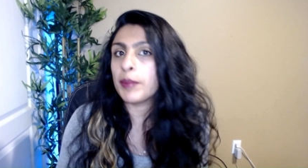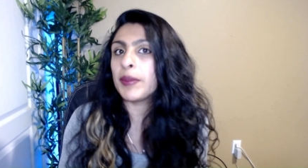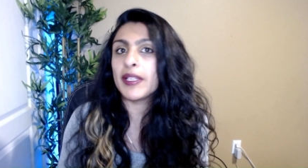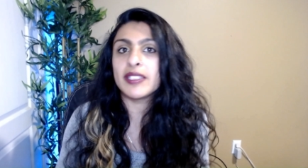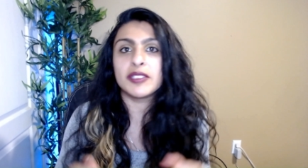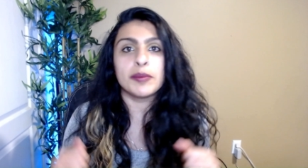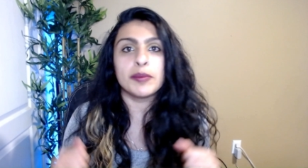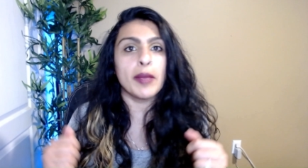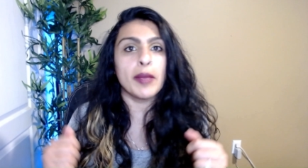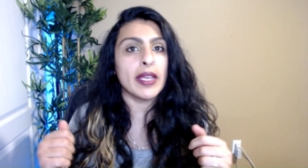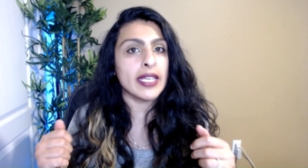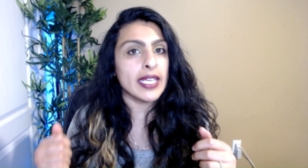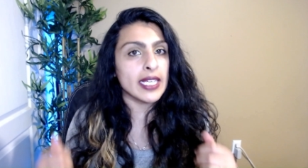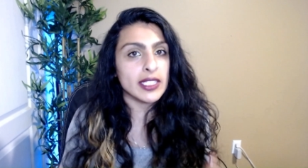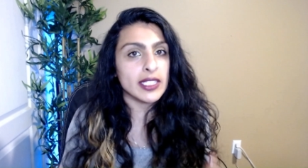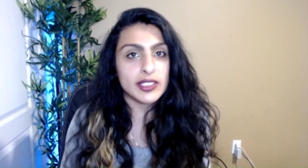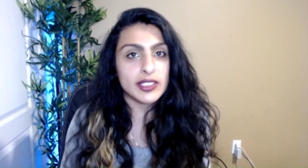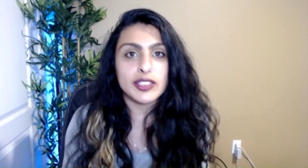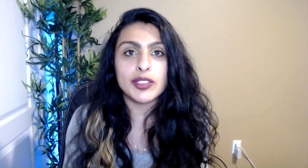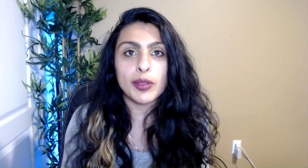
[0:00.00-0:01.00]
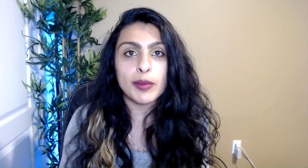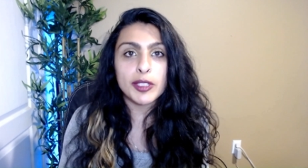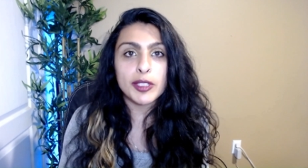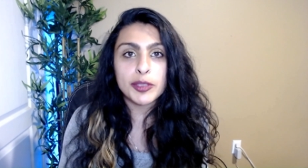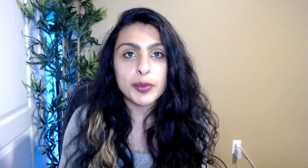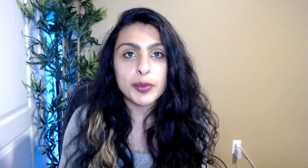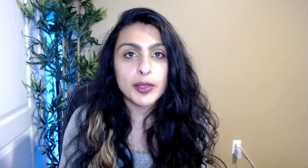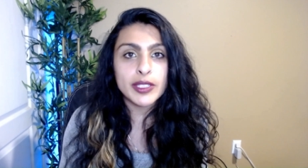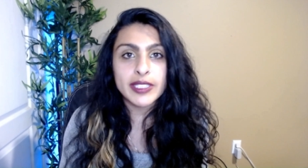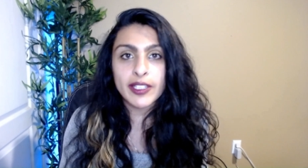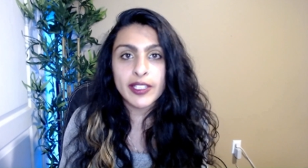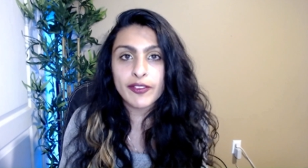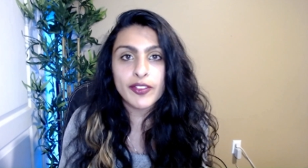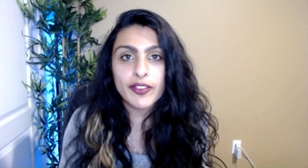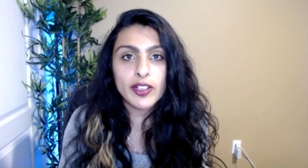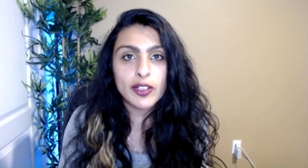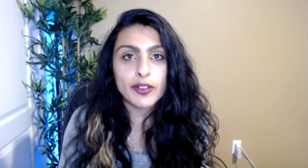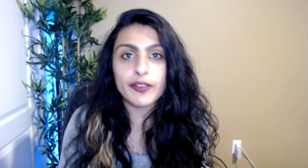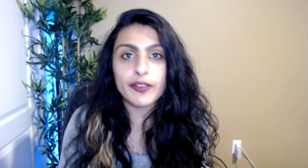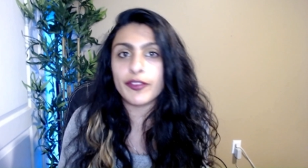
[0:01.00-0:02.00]
It's making it so much more
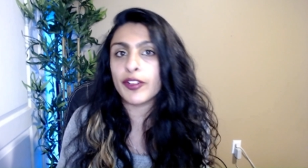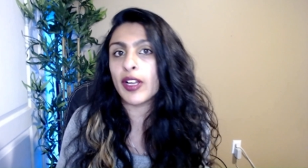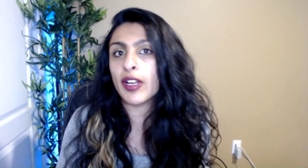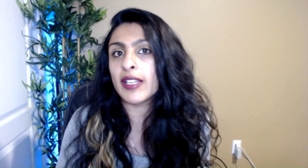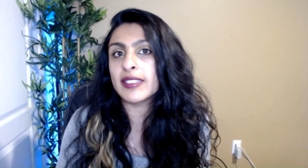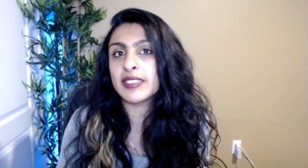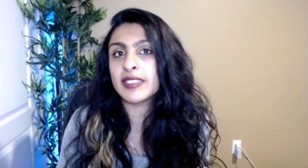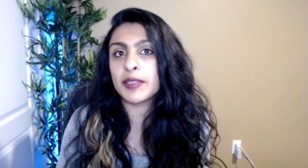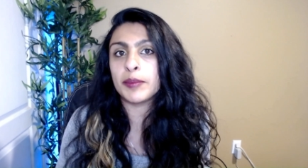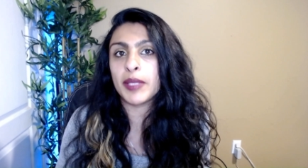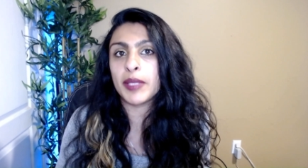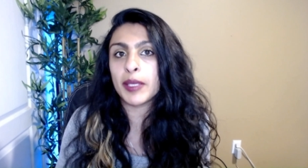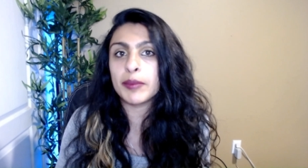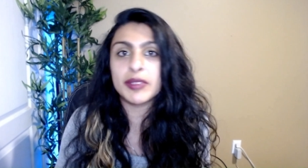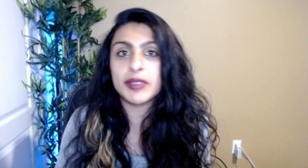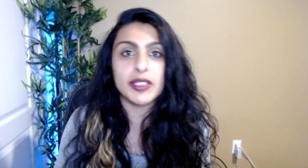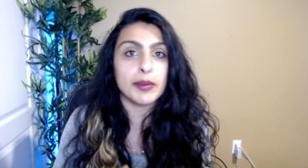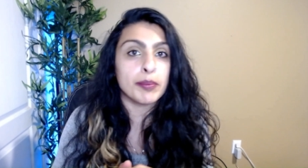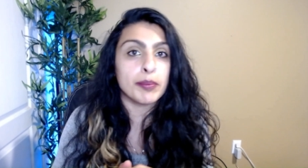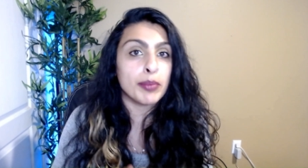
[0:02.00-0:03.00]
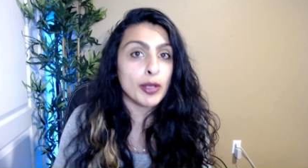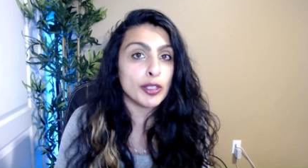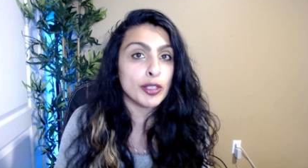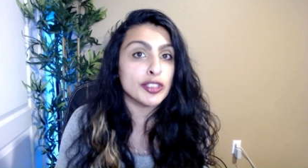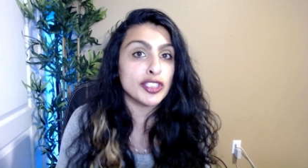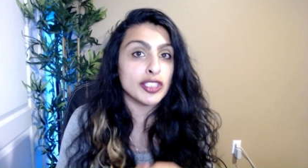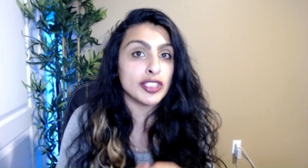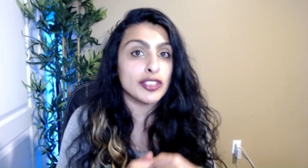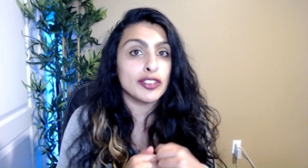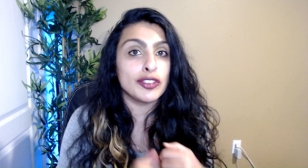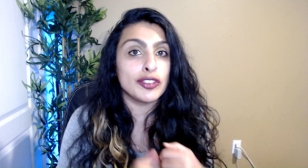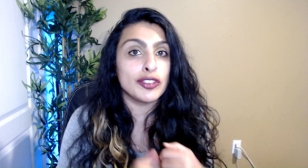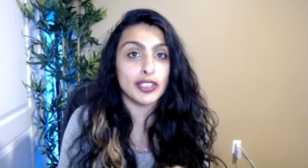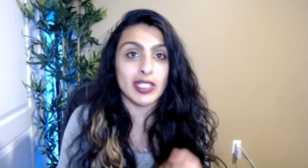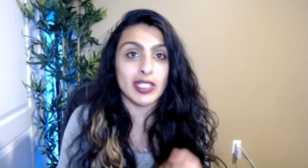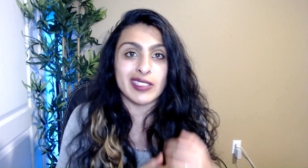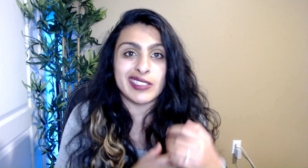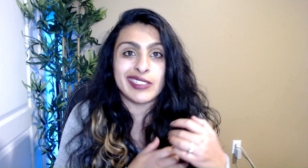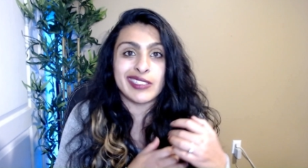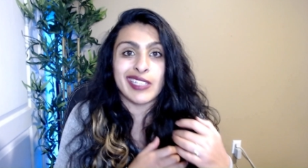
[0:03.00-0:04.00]
difficult for us to be able to purchase
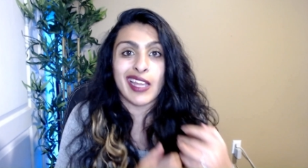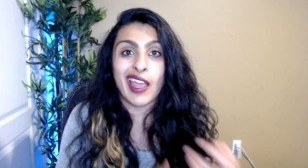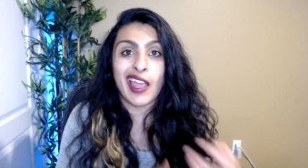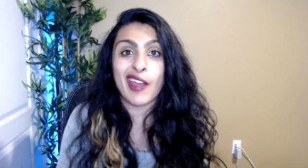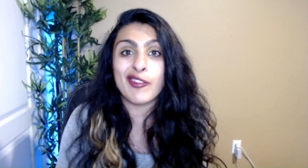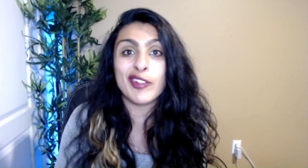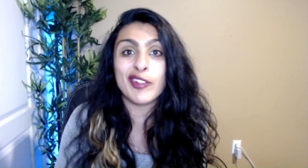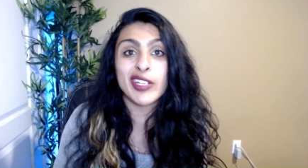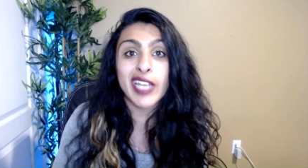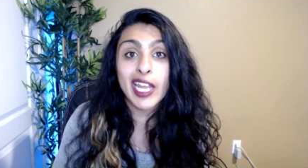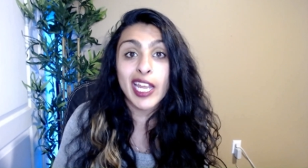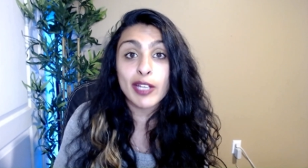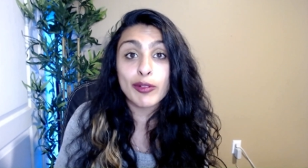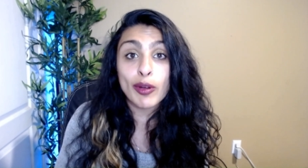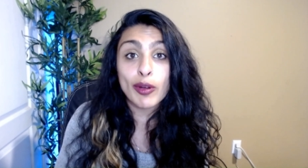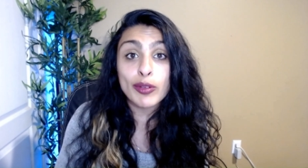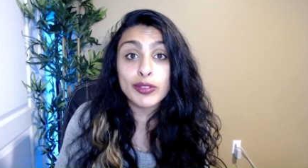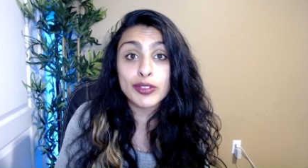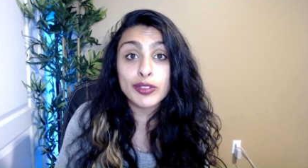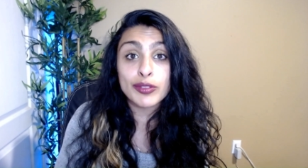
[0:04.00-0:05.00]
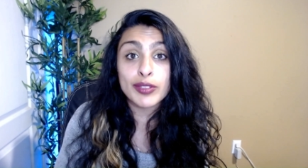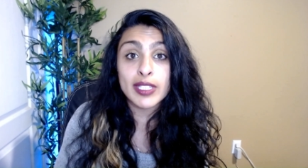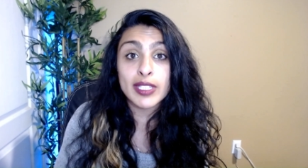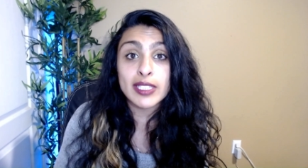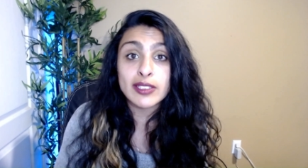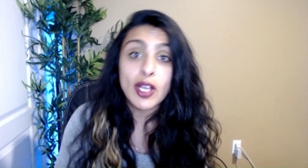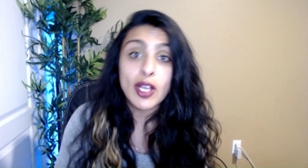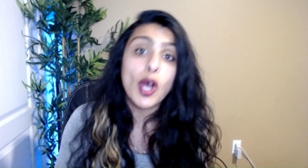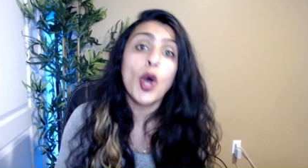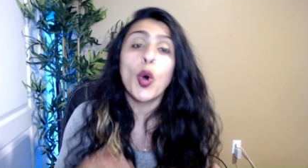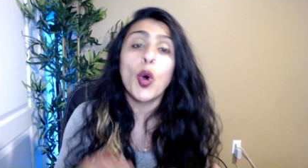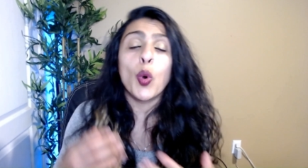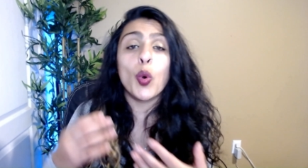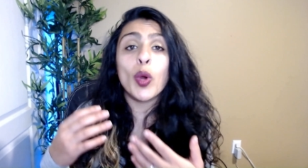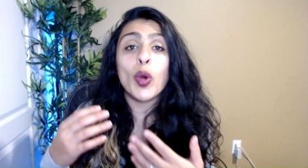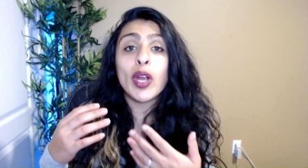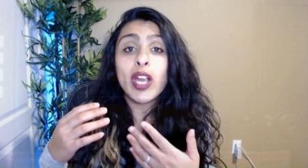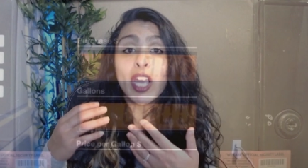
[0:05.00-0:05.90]
just everyday groceries or